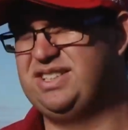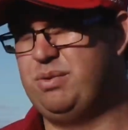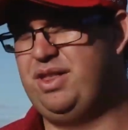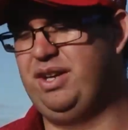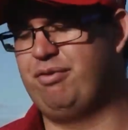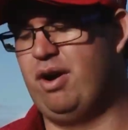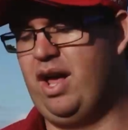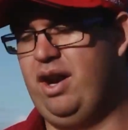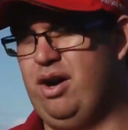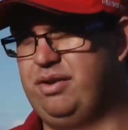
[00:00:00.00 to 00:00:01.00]
So we think
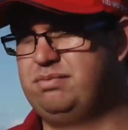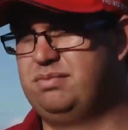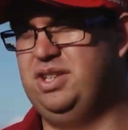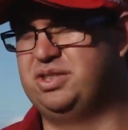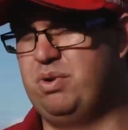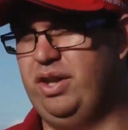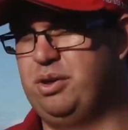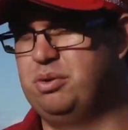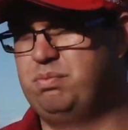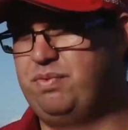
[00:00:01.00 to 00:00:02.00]
Friday night is a really
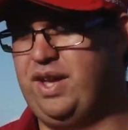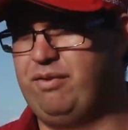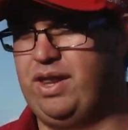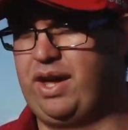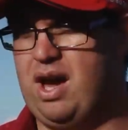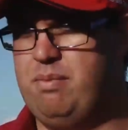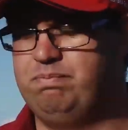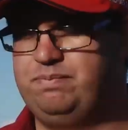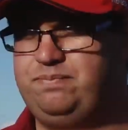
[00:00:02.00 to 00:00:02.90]
good thing for the game